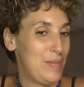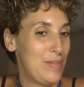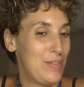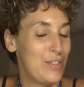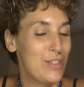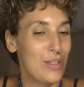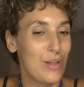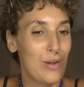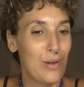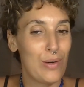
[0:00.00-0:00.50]

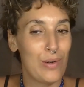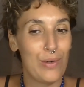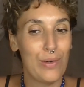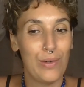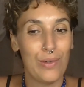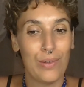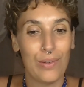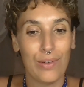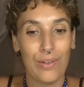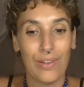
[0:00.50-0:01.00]
So,
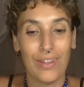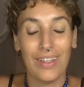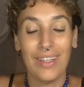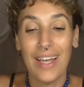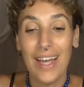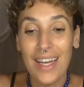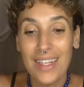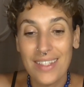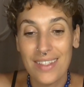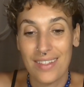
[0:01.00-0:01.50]
the
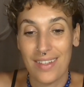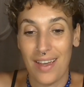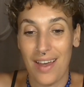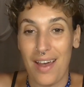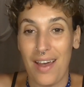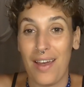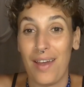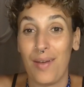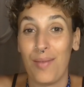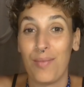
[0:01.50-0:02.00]
last
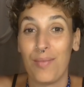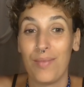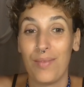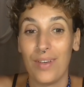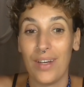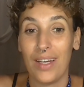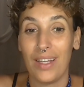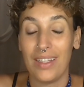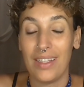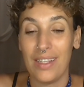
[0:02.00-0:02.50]
time
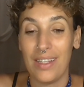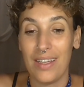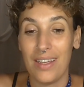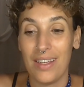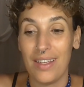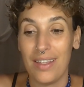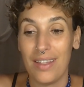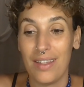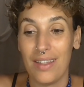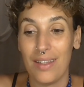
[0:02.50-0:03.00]
I
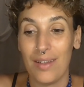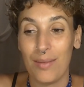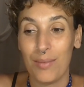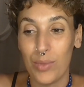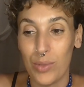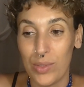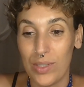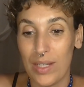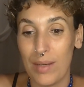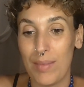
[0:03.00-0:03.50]
did
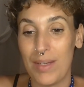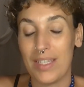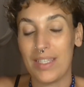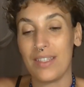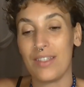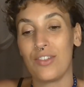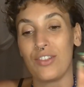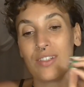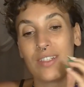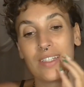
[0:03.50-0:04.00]
Moonday
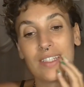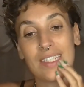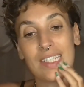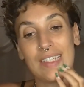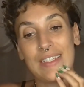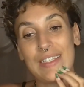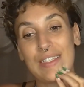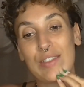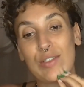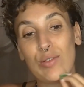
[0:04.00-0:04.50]
Messages
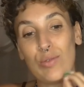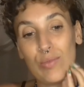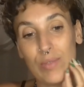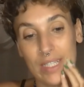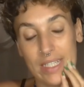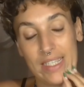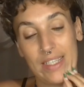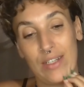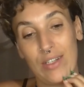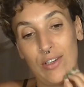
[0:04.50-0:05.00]
is 2
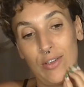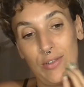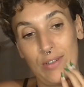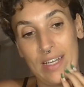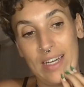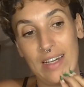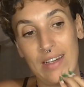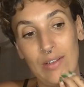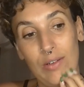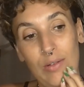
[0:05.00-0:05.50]
weeks ago
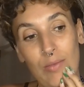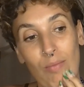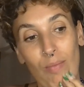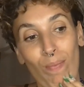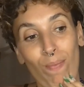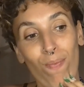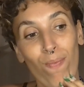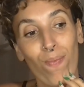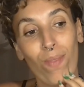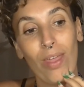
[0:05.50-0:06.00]
now.
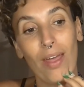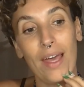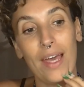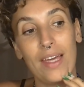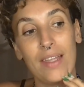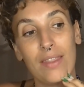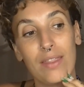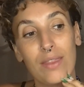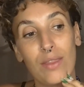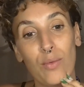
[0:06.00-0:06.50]

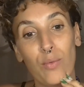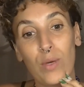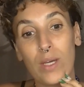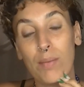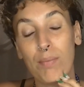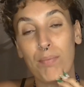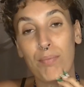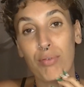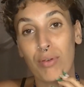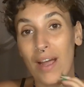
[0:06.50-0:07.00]
And the
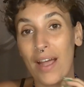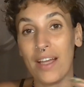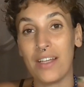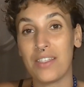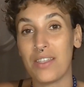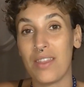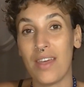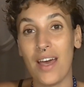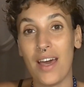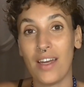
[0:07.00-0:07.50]
week prior
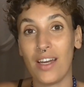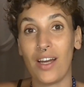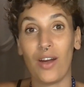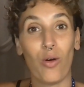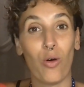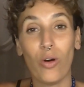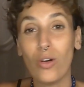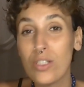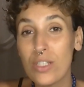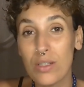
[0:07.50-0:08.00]
to that, I
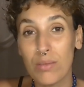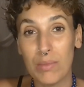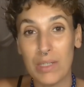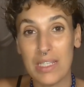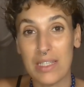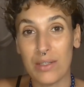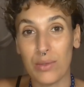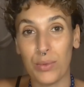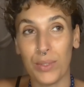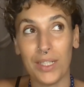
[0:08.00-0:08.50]
also
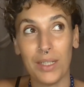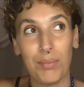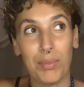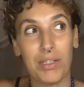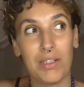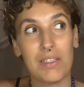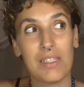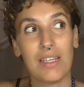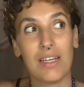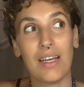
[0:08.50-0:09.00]
missed a week
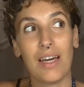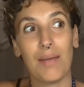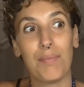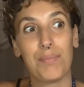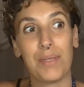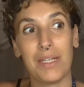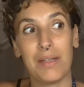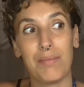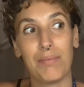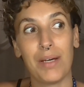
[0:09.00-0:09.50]
because I got
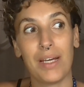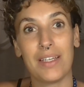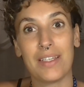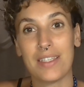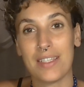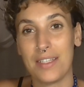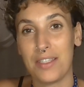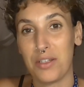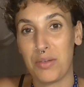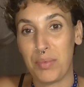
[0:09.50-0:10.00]
bitten by a
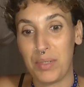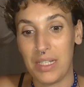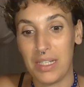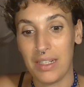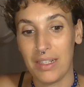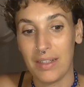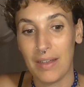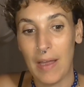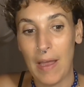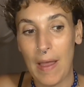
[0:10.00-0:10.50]

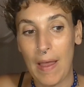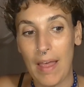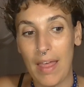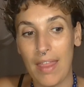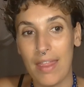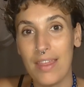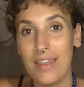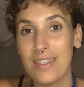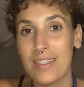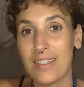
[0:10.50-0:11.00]
centipede.
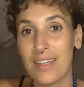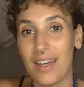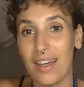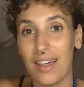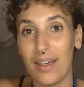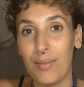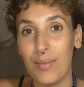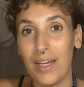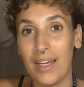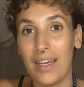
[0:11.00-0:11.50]
This
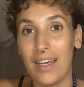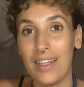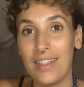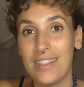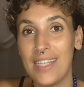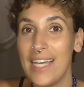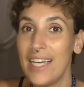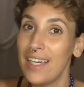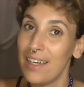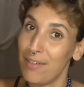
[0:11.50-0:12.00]
time, I had
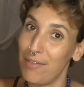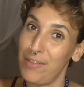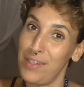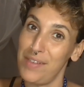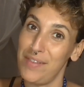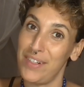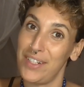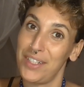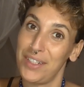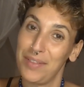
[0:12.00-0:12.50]
dengue
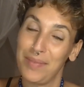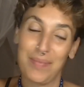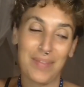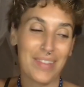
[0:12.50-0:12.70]
fever.